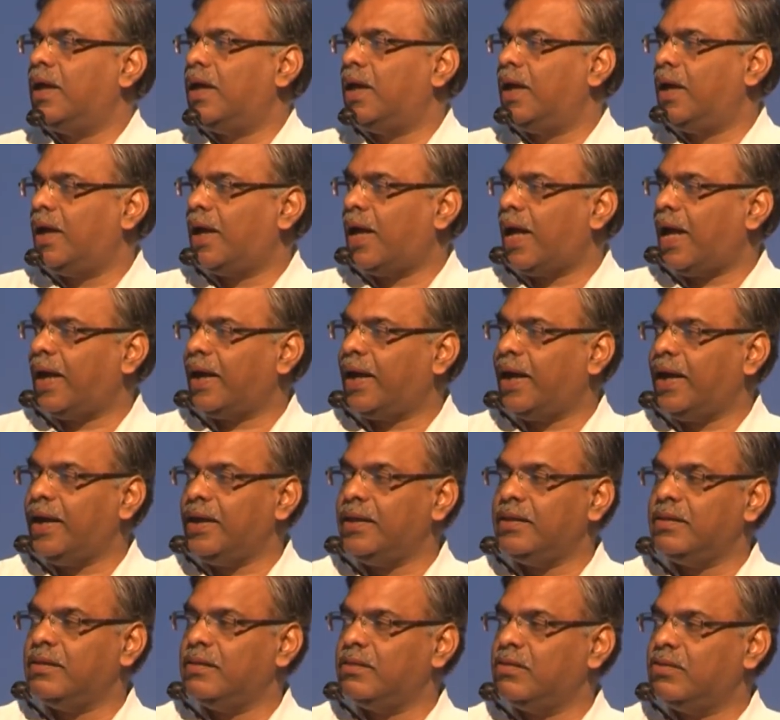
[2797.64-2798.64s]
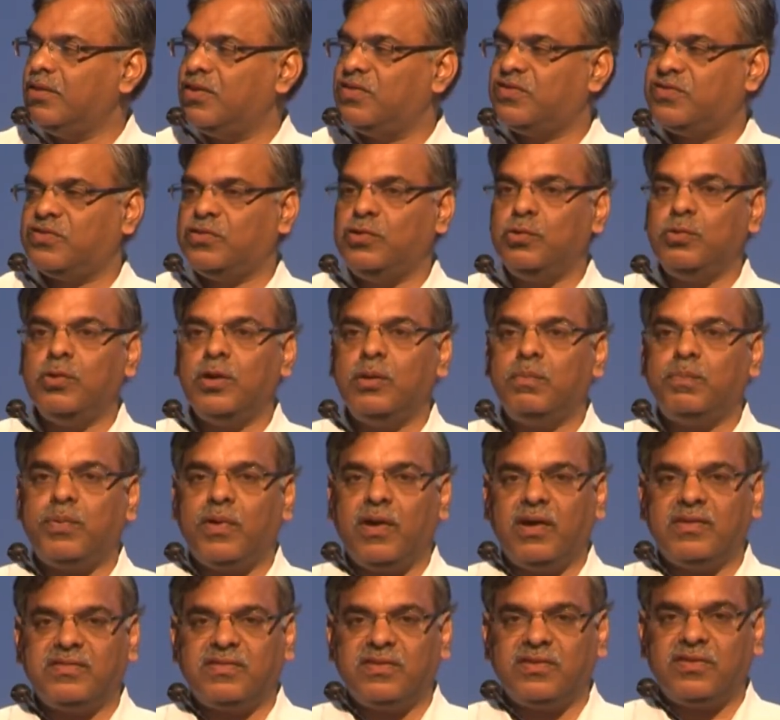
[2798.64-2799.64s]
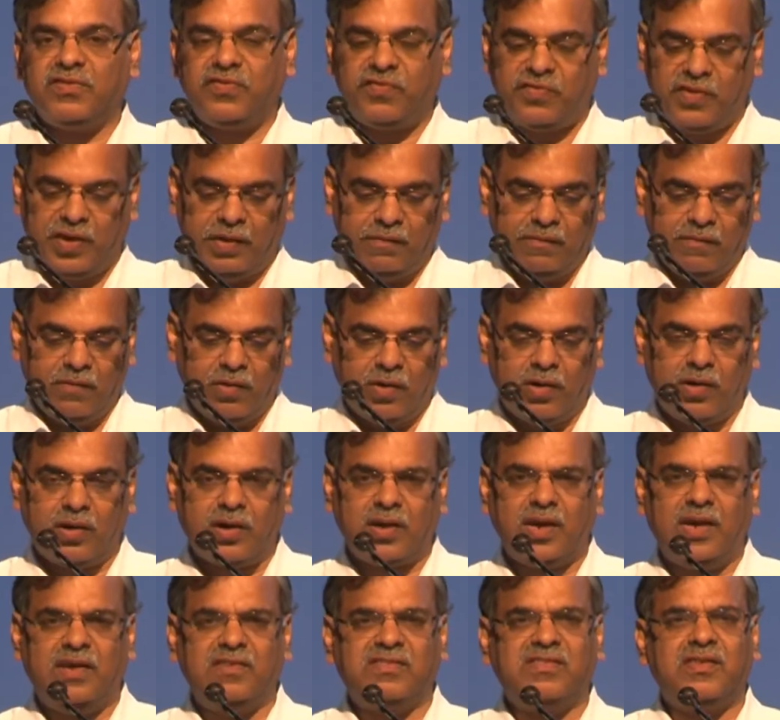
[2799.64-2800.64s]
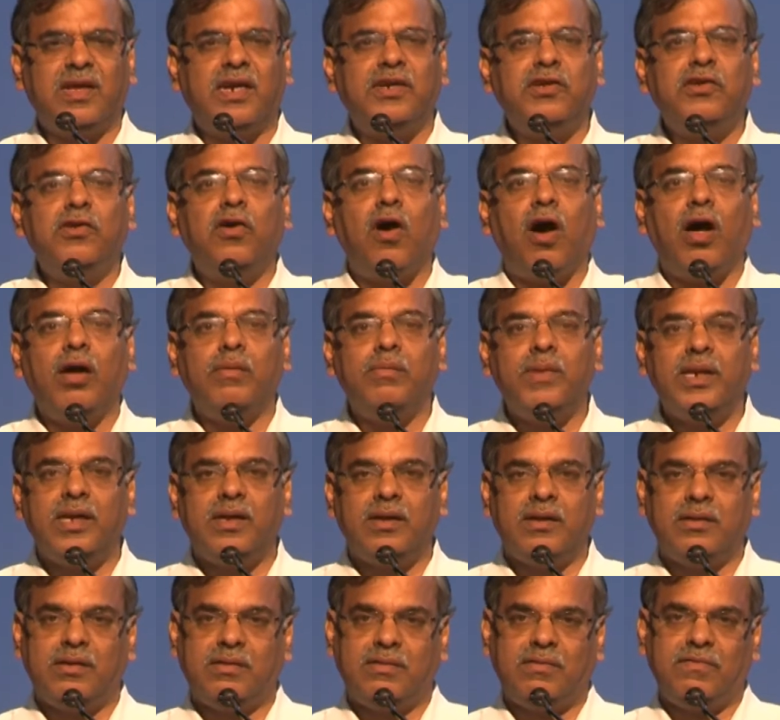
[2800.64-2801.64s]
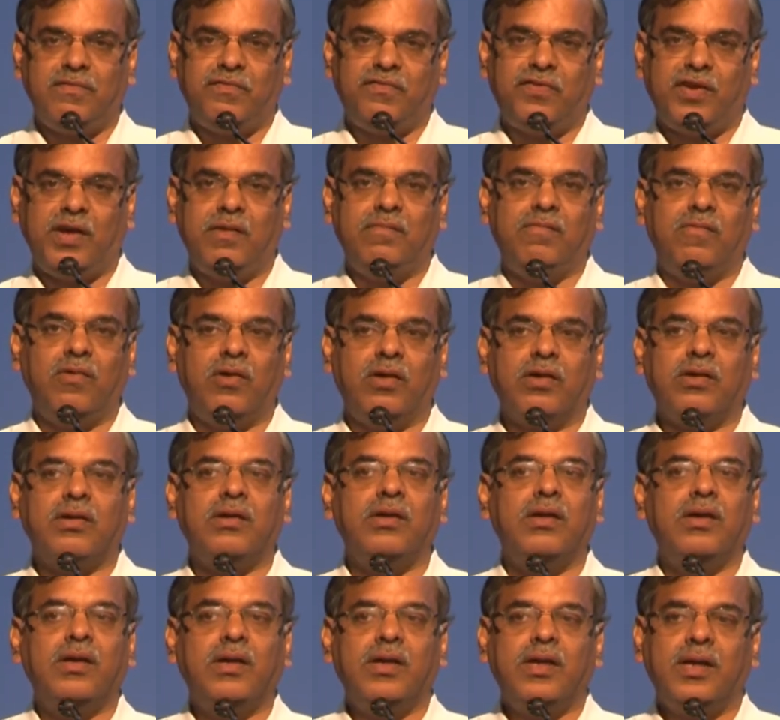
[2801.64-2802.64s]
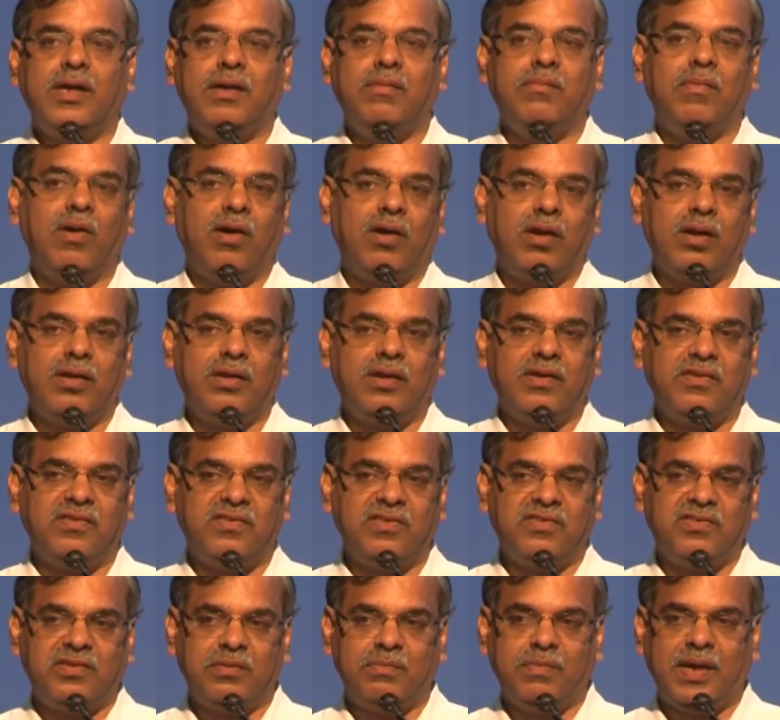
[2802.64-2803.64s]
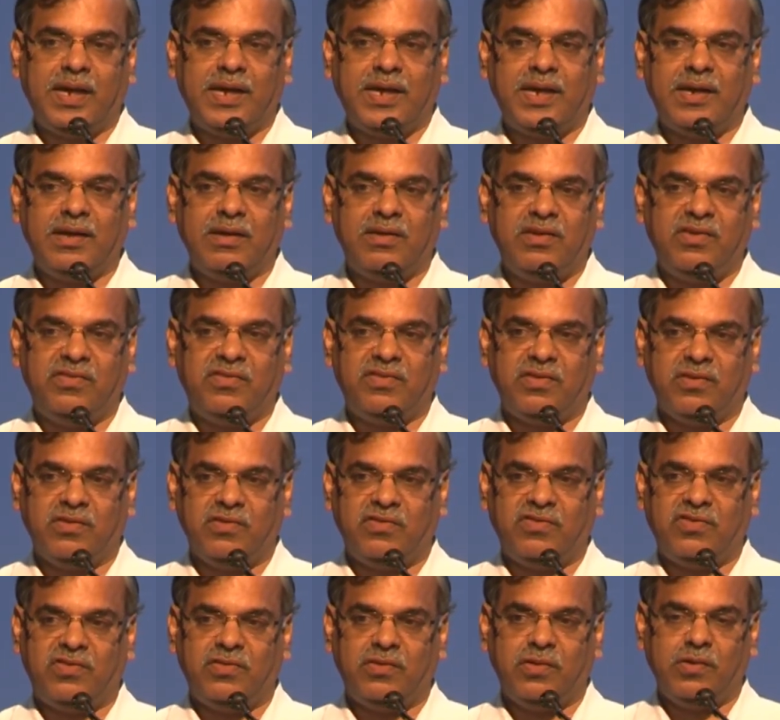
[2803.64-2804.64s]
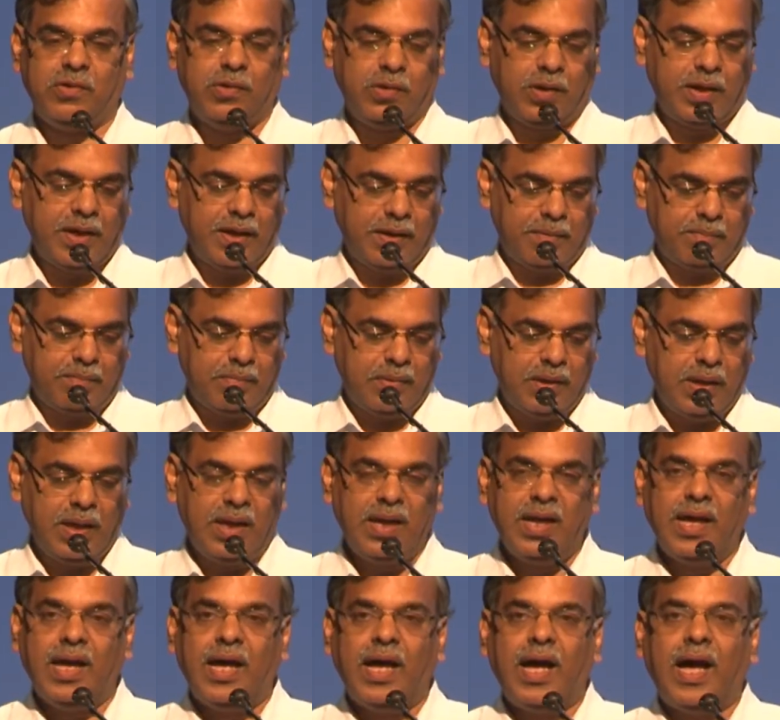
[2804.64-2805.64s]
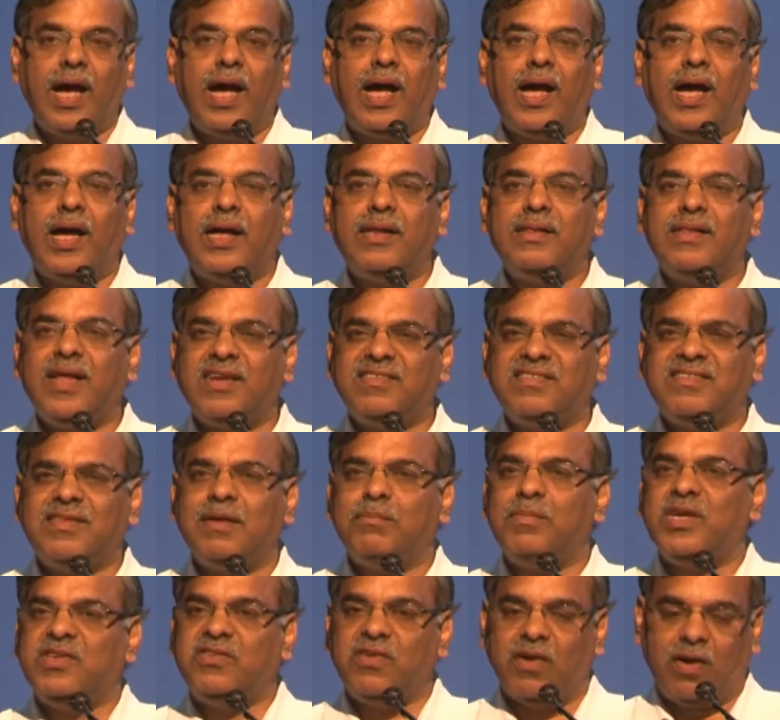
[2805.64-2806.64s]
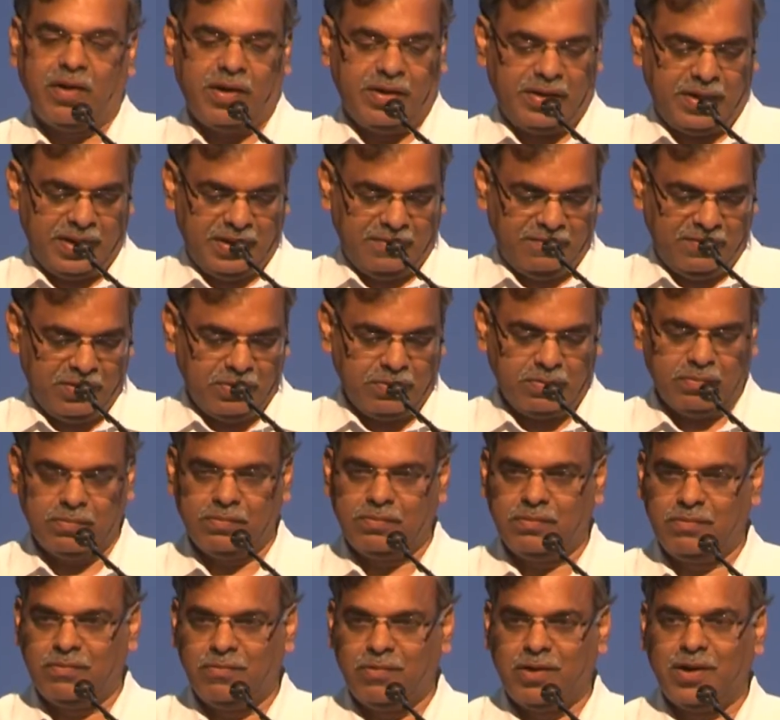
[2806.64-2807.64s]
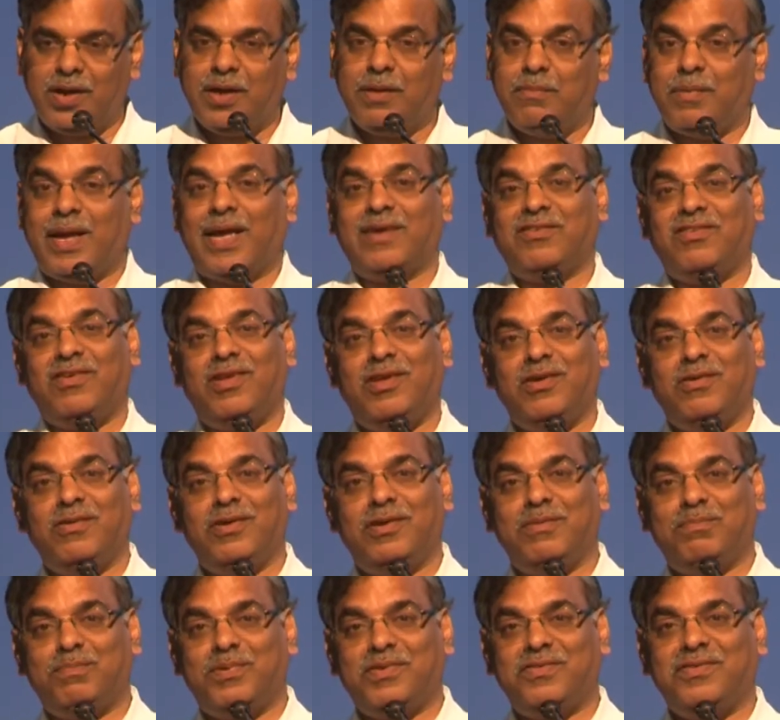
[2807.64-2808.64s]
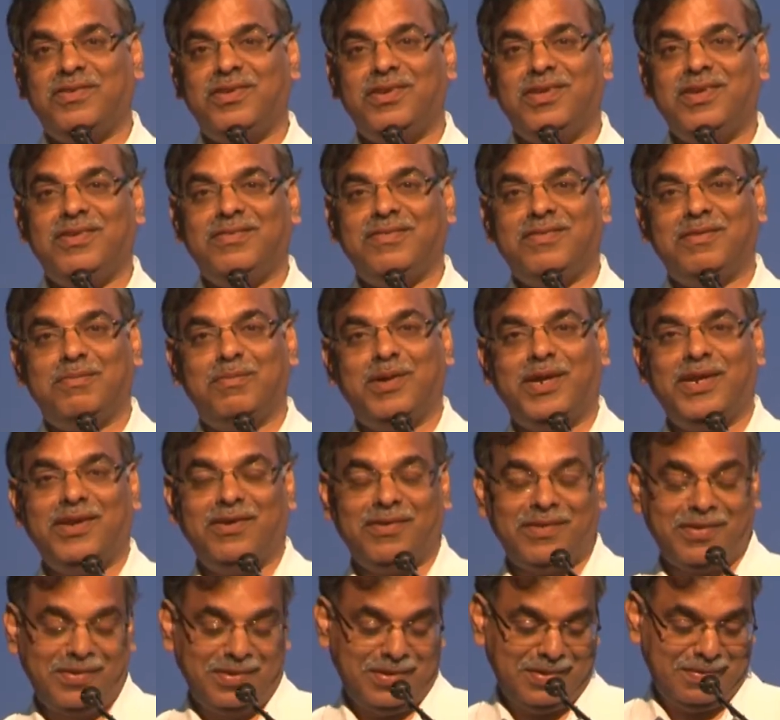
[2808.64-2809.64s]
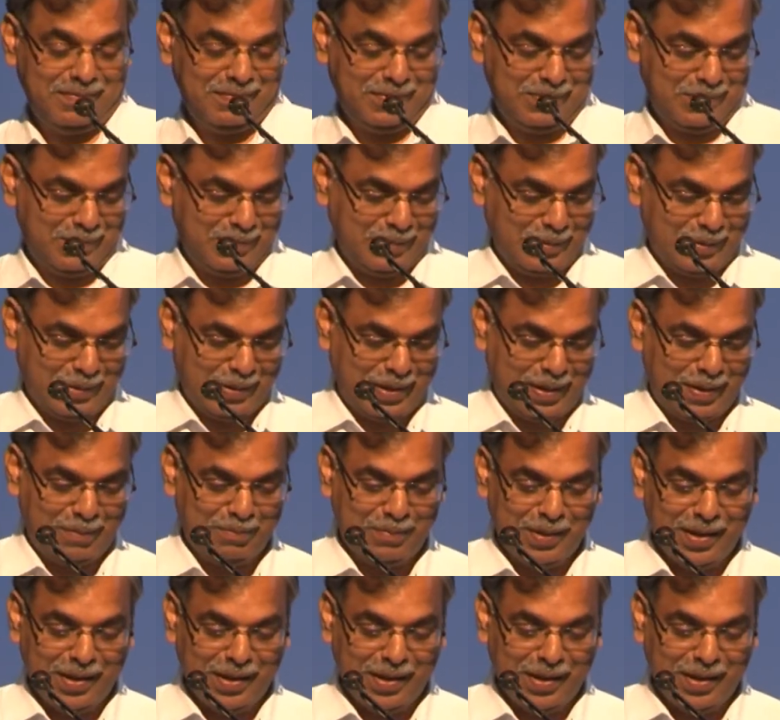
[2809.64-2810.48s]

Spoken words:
Again, this dual process framework is the dominant framework in moral decision-making research, okay? That's the majority view. What I'm actually going presenting is the minority. Okay.